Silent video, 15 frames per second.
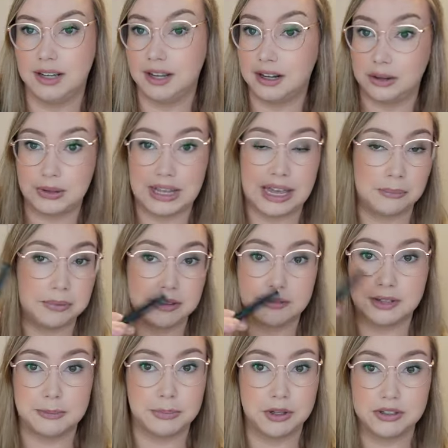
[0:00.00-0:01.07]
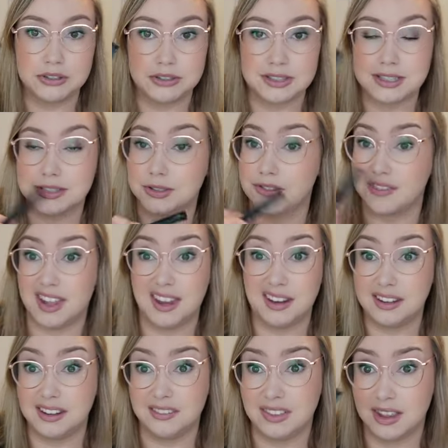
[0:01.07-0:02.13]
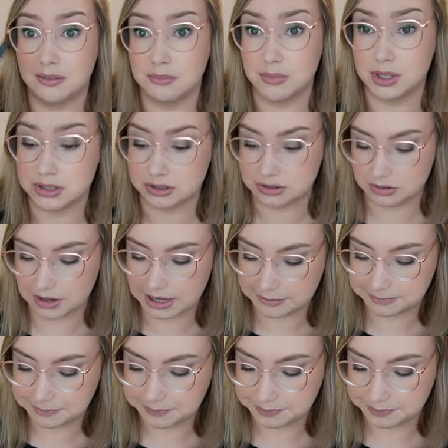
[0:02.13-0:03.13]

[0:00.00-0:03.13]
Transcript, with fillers: And I would happily repurchase this over any of them, which is great.